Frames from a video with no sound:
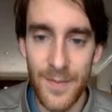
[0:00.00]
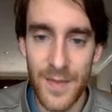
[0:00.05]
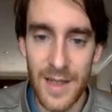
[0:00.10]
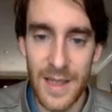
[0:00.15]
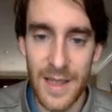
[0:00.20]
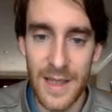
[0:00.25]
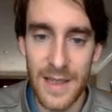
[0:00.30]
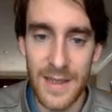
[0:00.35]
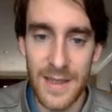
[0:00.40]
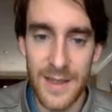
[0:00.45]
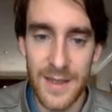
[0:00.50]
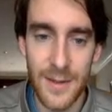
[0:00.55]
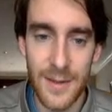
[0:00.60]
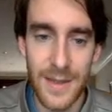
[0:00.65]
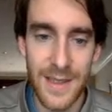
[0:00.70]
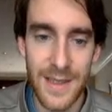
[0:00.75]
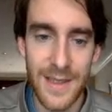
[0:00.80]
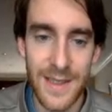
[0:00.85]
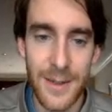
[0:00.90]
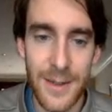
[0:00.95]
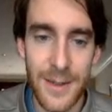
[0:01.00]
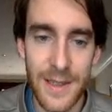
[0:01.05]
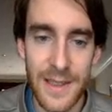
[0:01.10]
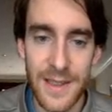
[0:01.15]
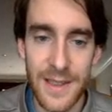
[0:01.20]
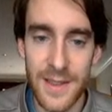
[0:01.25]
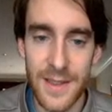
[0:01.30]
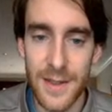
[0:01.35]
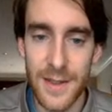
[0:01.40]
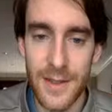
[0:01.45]
Okay, so this unit
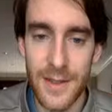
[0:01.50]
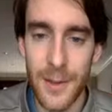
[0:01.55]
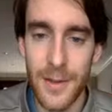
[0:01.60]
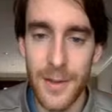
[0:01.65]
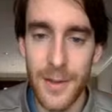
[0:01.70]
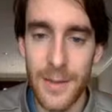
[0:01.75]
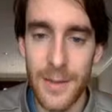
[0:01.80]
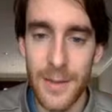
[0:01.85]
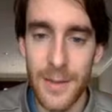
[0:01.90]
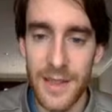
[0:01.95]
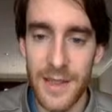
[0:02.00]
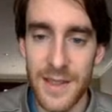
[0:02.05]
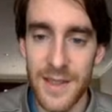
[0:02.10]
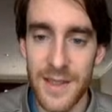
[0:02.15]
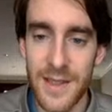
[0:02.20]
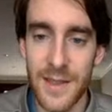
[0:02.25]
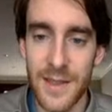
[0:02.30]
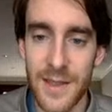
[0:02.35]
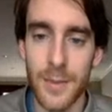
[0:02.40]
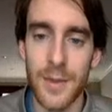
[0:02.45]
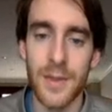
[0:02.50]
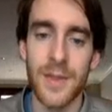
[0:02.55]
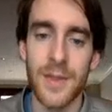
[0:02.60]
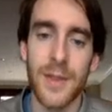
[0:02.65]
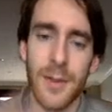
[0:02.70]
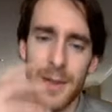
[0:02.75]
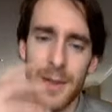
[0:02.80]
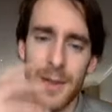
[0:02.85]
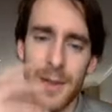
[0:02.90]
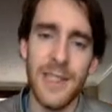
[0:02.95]
is clothing and present simple.
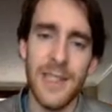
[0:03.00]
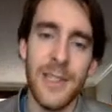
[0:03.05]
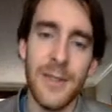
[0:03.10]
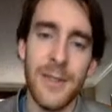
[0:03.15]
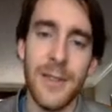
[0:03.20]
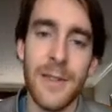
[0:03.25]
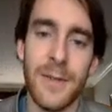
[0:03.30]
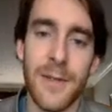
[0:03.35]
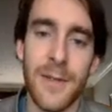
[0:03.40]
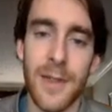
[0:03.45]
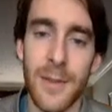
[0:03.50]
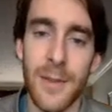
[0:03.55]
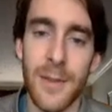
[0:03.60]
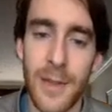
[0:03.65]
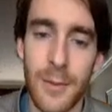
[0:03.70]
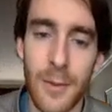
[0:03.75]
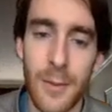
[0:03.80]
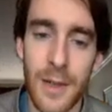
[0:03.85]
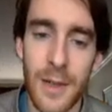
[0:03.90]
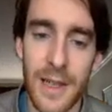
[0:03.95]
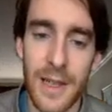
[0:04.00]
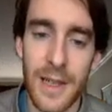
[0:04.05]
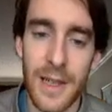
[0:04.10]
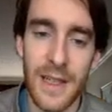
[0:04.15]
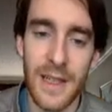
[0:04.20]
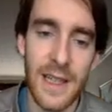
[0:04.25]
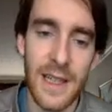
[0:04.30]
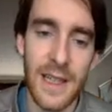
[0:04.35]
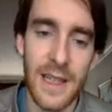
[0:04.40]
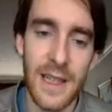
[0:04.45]
So each unit for the B1
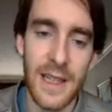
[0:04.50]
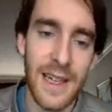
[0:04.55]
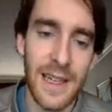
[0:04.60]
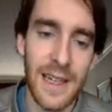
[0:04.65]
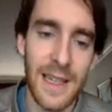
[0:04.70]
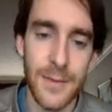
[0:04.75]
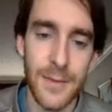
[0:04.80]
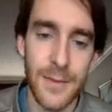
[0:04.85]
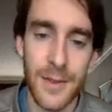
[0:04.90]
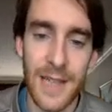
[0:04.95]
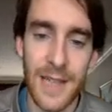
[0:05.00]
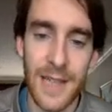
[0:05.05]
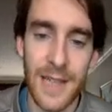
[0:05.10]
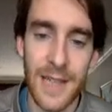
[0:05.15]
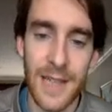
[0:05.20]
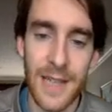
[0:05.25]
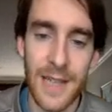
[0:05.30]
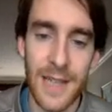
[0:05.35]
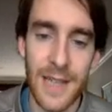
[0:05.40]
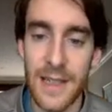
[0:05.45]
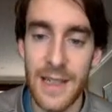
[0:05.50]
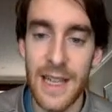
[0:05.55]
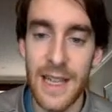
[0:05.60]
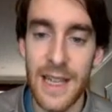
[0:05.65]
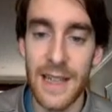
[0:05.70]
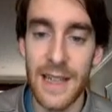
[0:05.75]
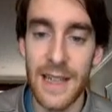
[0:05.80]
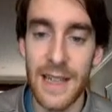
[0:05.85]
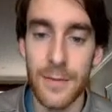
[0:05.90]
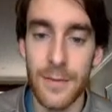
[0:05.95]
has vocabulary
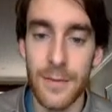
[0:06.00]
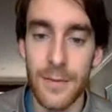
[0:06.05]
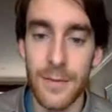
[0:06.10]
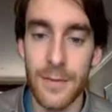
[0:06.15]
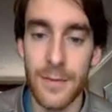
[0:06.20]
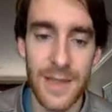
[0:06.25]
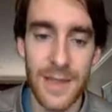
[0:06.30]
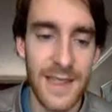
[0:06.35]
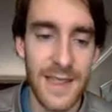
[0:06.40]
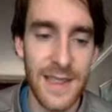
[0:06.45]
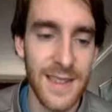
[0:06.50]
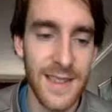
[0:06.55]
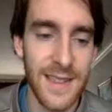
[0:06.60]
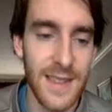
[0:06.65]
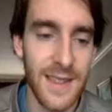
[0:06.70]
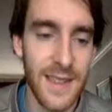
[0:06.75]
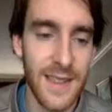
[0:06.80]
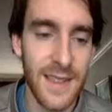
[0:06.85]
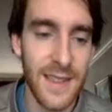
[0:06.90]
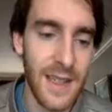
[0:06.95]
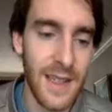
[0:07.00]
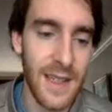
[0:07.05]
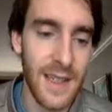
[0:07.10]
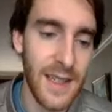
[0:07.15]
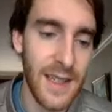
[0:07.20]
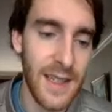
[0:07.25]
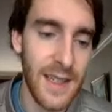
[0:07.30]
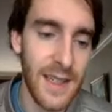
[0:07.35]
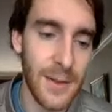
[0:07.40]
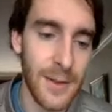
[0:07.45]
and a verb tense.
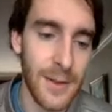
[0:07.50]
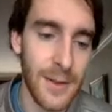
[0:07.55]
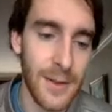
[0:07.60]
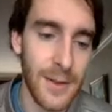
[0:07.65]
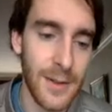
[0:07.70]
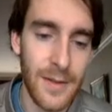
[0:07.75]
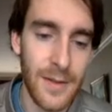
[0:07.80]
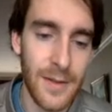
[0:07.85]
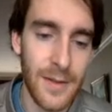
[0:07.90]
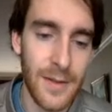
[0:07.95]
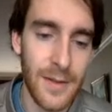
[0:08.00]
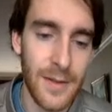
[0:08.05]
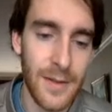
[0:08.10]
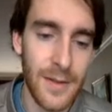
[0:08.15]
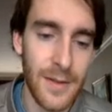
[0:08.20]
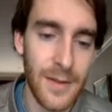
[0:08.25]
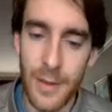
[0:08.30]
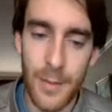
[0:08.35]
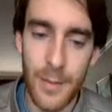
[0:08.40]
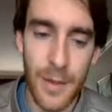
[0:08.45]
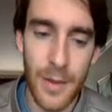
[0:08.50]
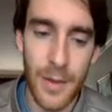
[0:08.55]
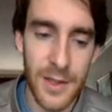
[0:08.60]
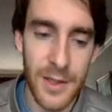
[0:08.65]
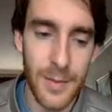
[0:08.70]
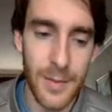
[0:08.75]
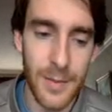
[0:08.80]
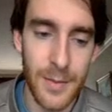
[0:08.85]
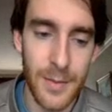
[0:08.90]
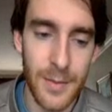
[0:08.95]
So, and 3 parts,
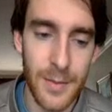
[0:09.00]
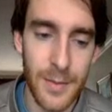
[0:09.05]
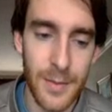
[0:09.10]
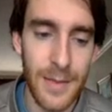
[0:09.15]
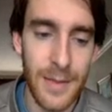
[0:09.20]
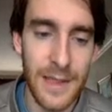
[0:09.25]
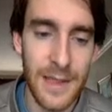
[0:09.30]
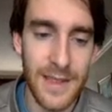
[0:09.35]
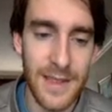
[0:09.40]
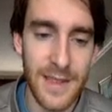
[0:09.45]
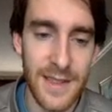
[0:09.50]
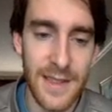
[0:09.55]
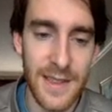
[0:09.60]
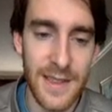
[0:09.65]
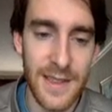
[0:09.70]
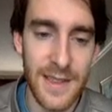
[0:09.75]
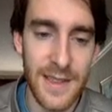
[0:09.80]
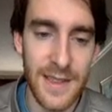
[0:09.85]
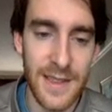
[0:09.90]
parts A, B, and C.